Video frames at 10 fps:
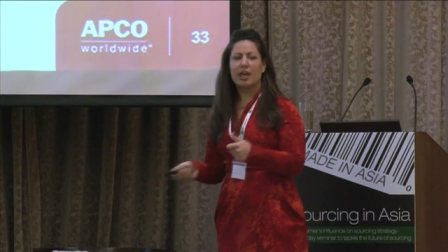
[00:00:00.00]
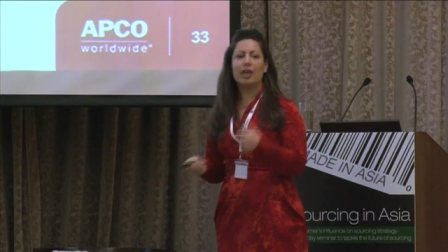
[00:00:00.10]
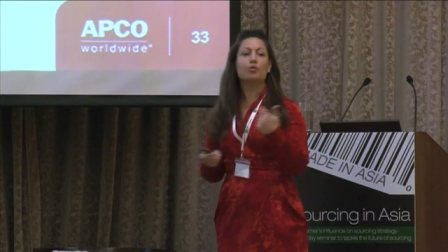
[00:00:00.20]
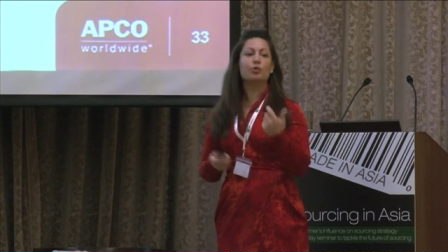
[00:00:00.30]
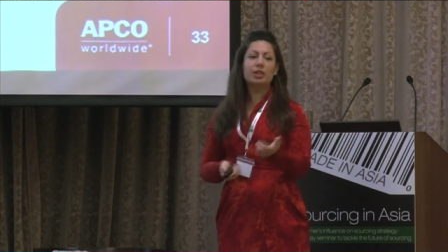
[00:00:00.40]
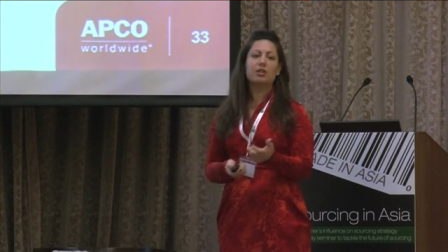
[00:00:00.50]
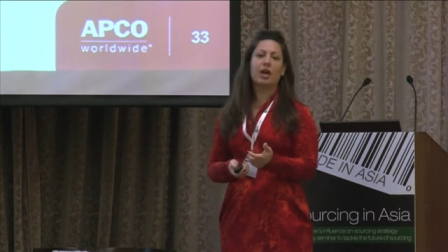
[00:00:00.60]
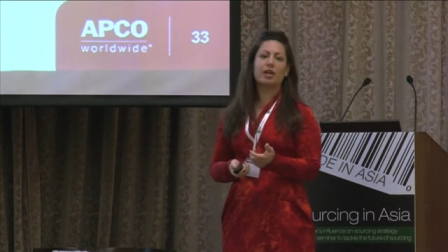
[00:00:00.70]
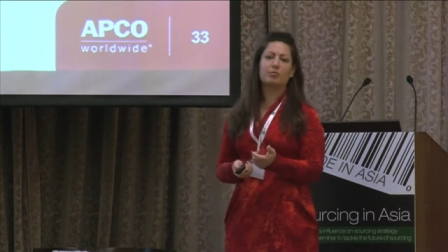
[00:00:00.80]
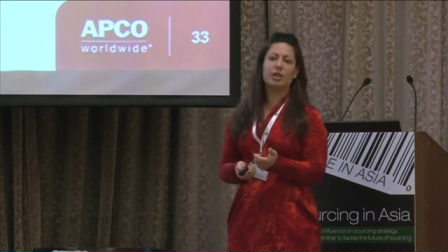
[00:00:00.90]
and a
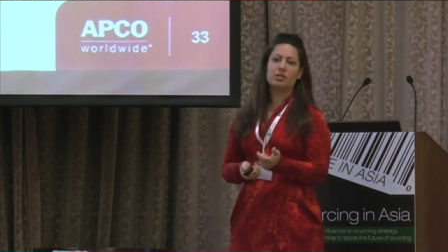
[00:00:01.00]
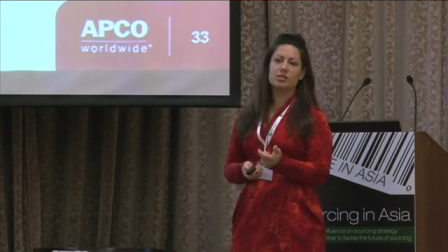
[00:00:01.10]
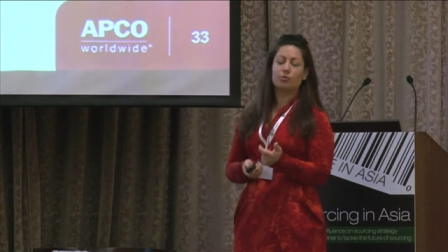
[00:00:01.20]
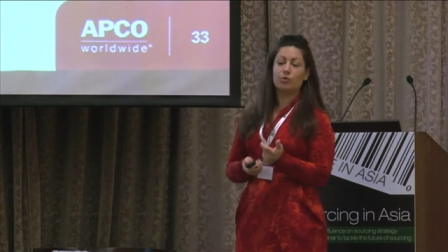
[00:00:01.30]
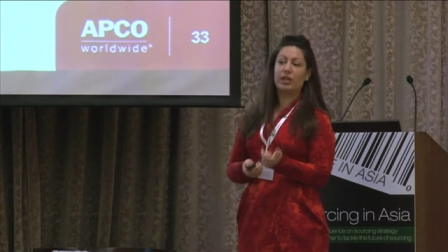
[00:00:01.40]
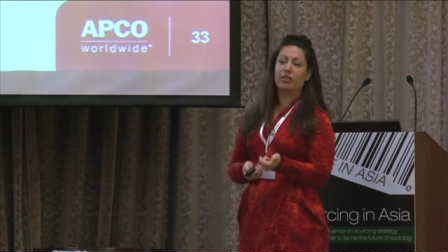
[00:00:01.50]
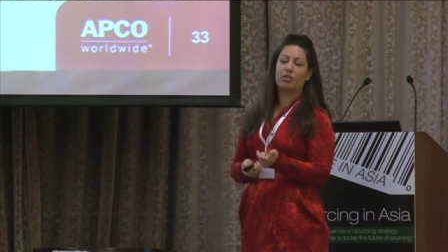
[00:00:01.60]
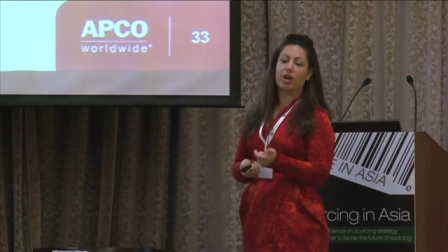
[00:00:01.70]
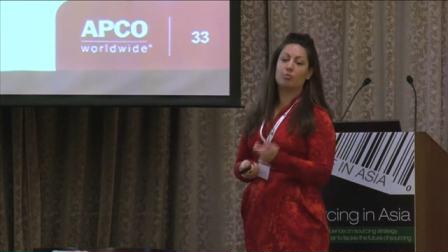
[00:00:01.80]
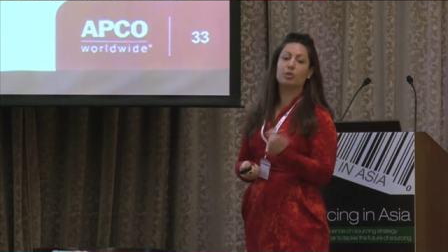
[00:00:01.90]
realignment with
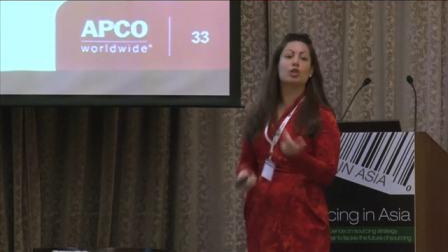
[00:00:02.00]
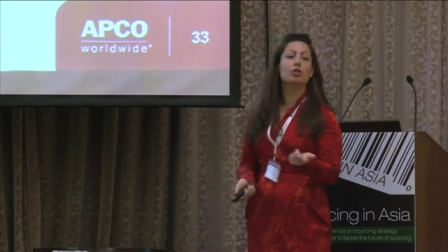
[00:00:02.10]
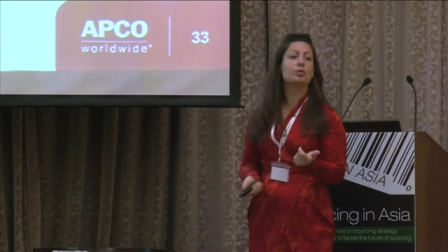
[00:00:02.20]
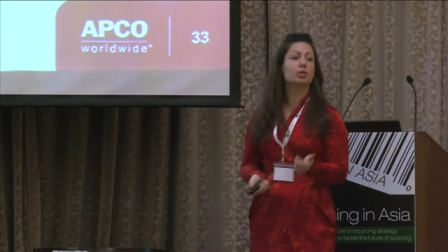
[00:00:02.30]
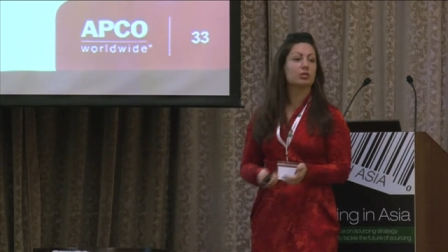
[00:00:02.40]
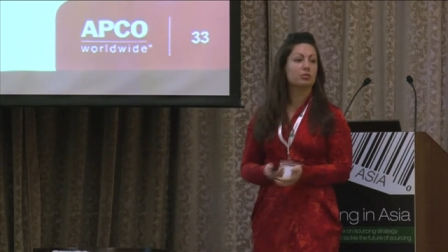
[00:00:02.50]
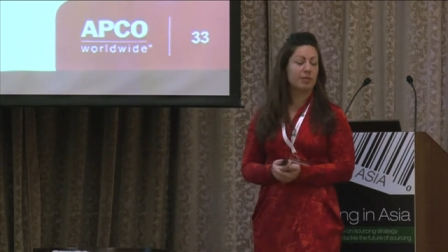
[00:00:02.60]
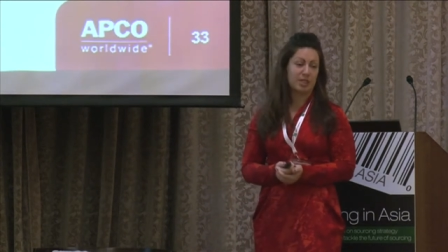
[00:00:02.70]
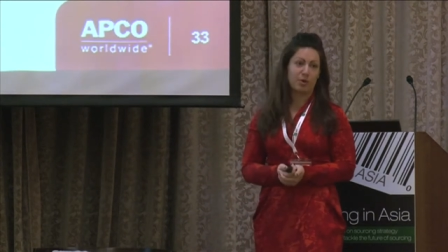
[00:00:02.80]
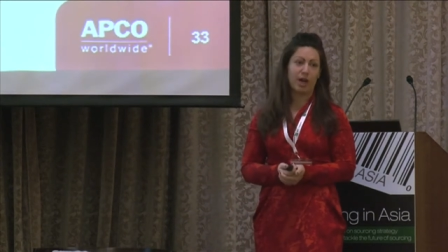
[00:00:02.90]
um, global
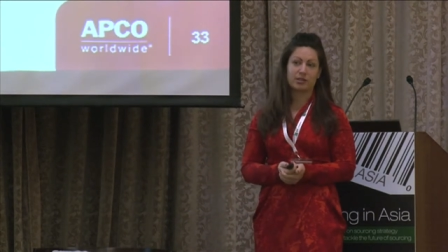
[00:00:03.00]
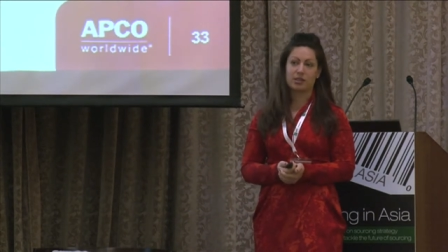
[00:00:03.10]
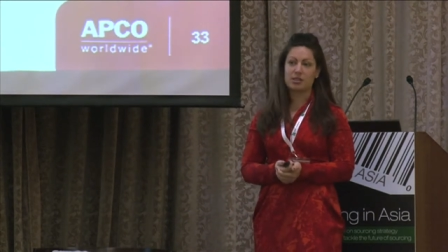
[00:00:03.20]
best practice.